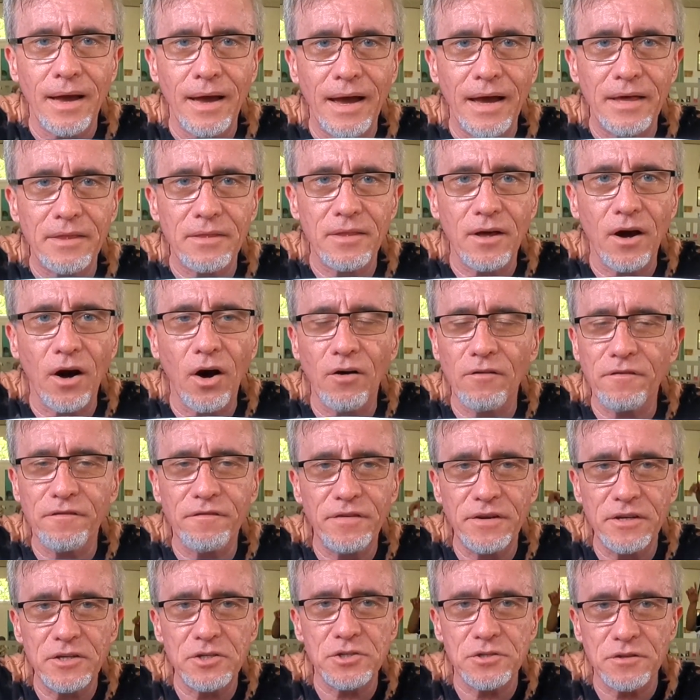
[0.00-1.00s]
And I'll
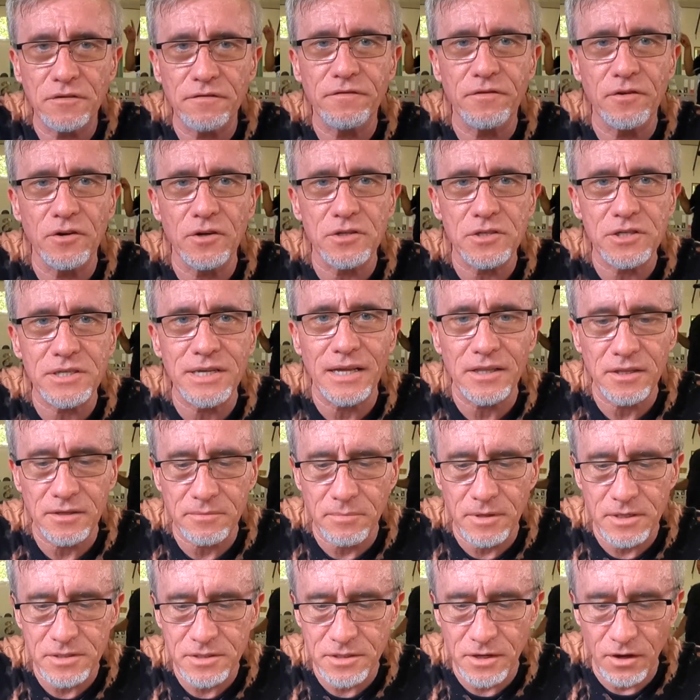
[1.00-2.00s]
finish the fern
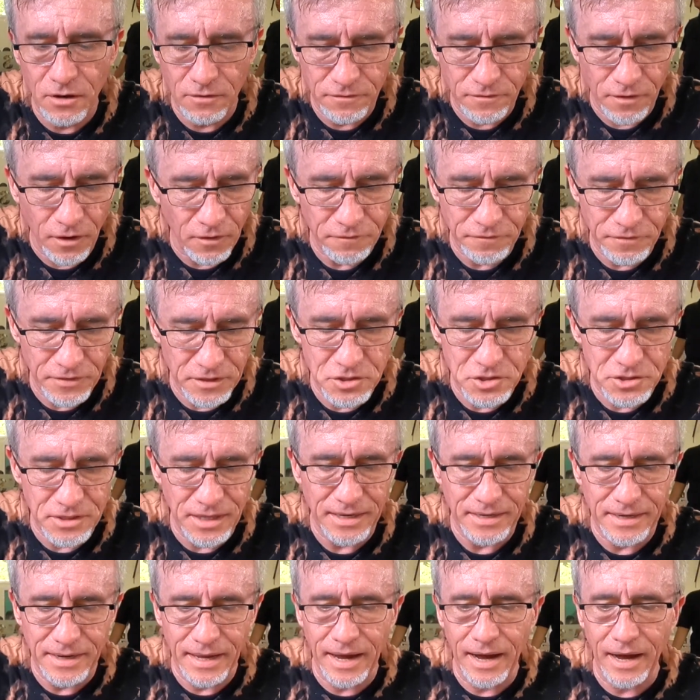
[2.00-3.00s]
salad myself. I'll finish
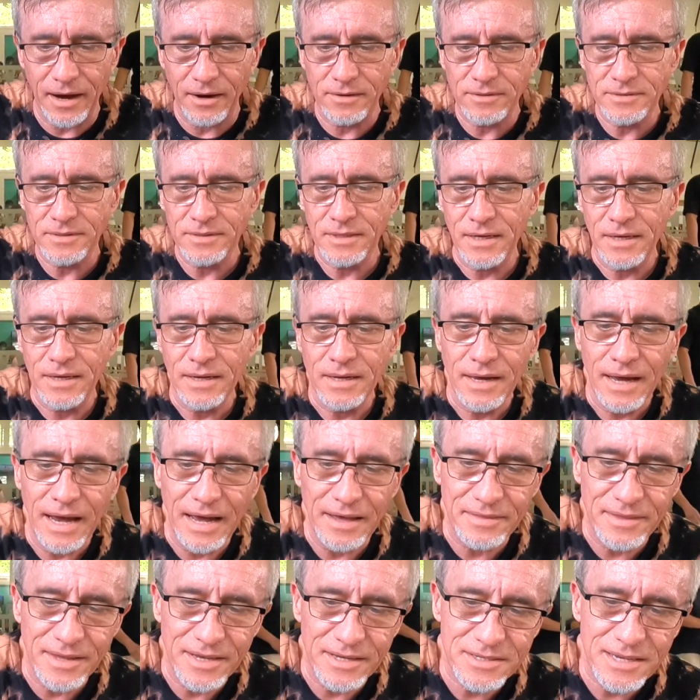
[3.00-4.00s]
that now.
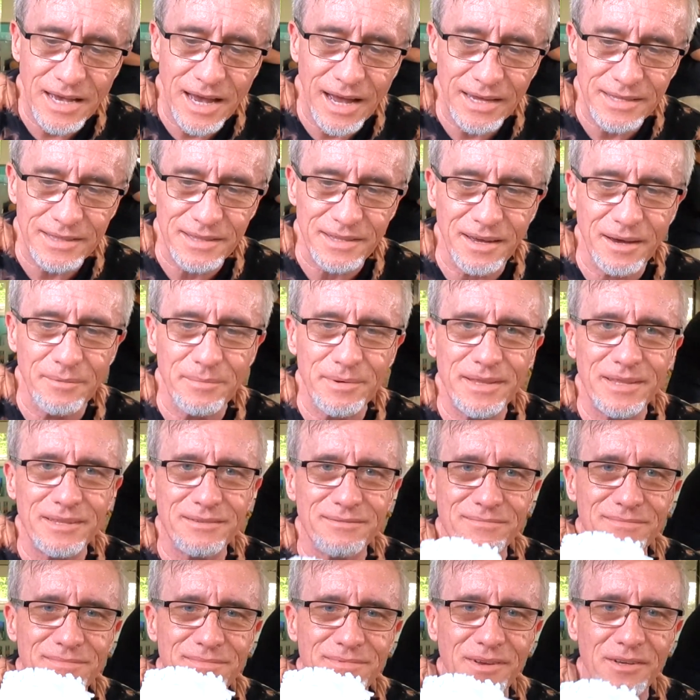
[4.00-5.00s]
And there's hardly, I mean,
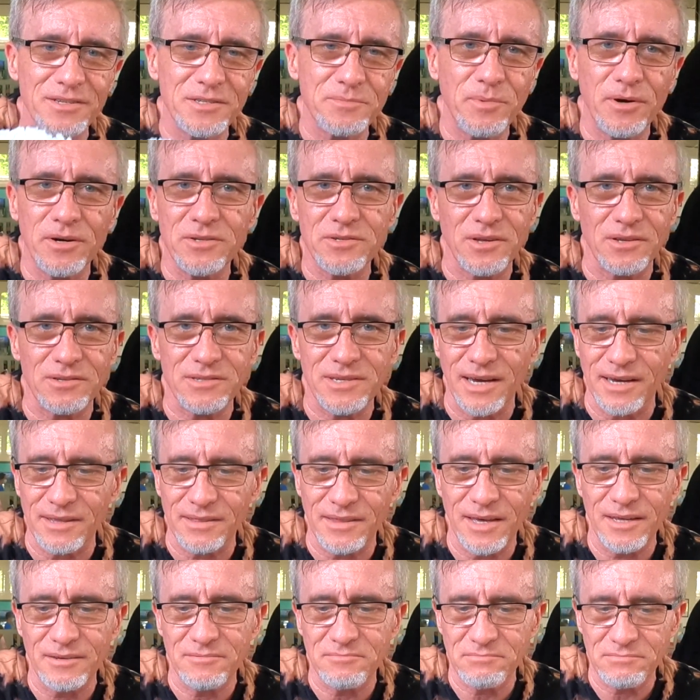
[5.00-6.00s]
I suppose I'll take
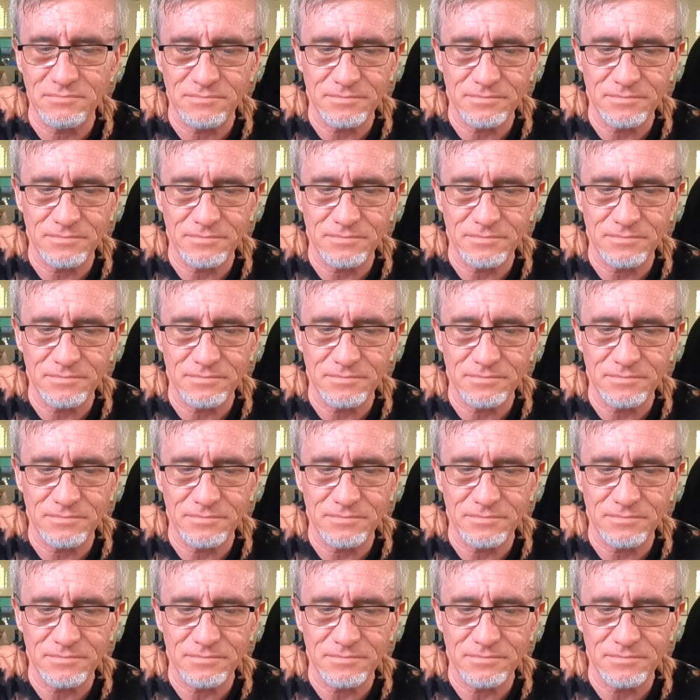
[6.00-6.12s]
that.